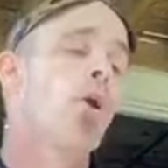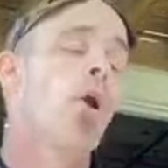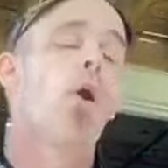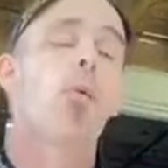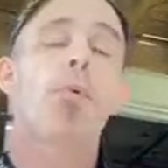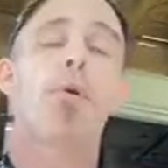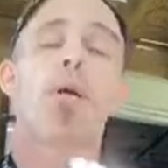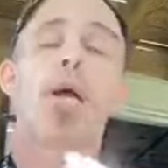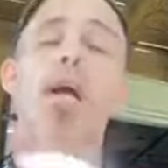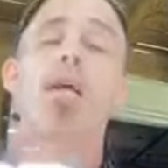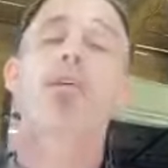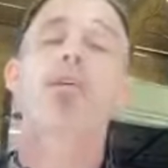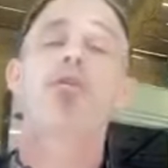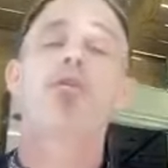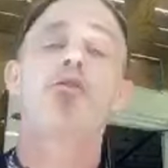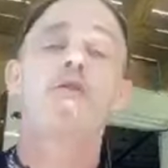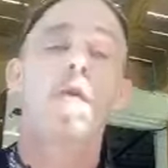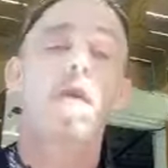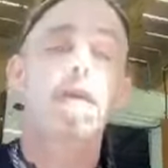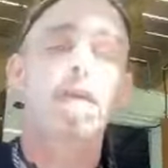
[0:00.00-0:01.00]
hope you guys
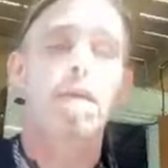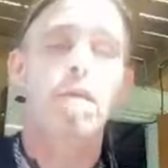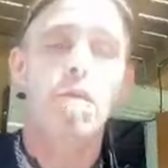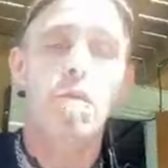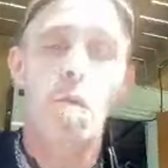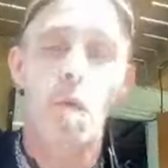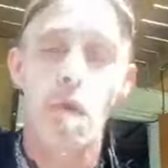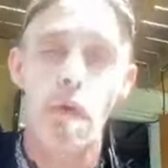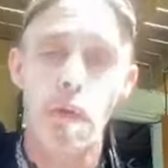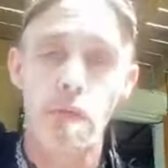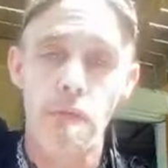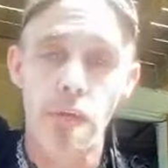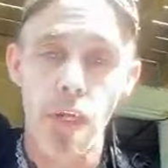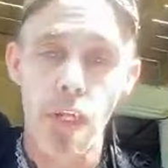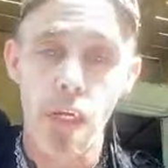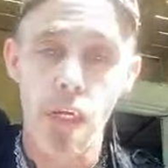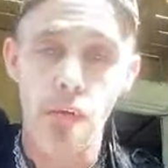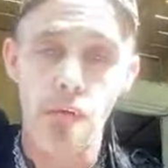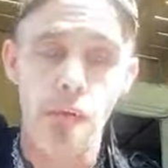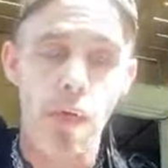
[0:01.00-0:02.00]
enjoyed the story of the
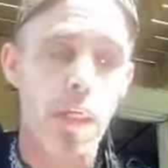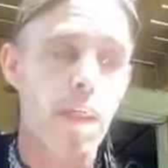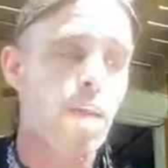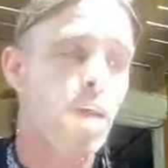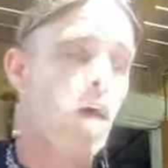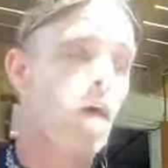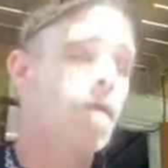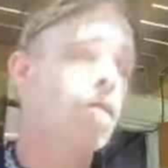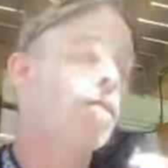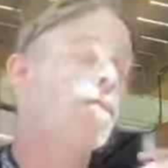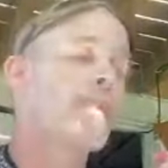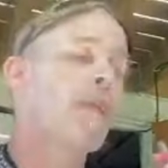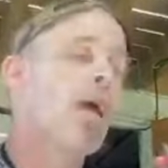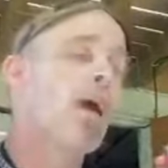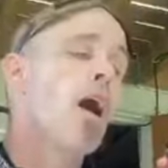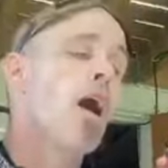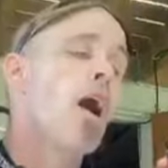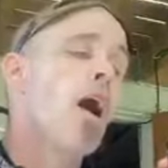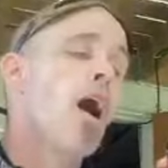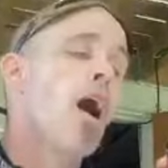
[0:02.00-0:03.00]
Villa Convento.
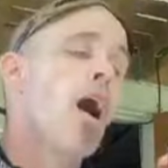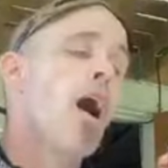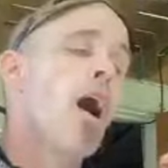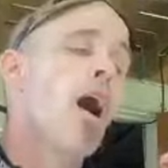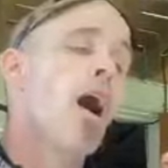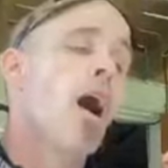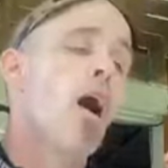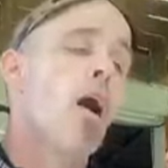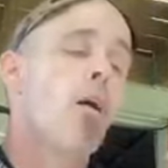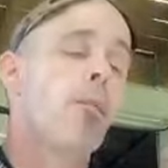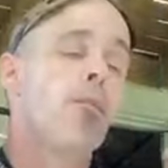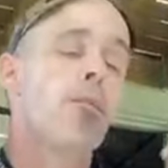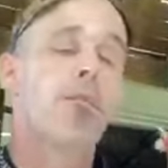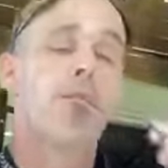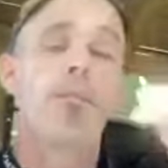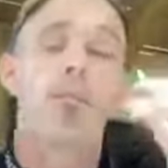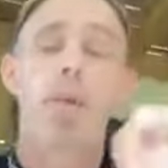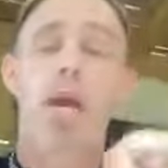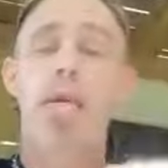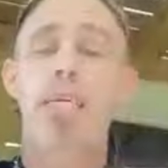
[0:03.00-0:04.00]
Um,
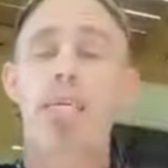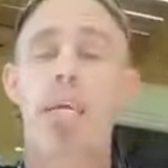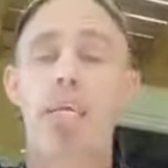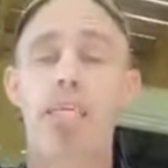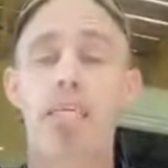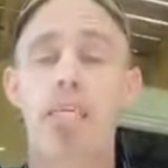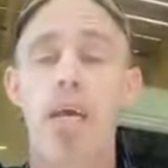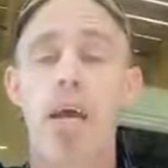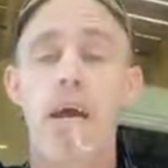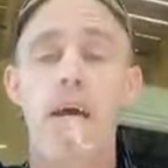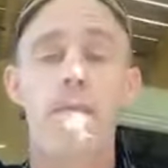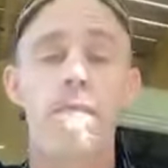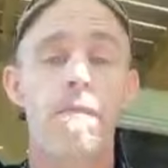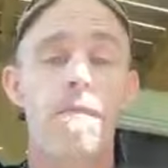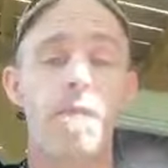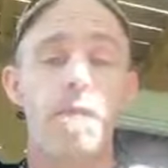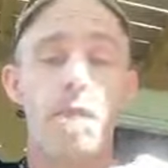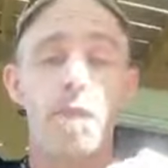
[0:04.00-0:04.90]
as I said,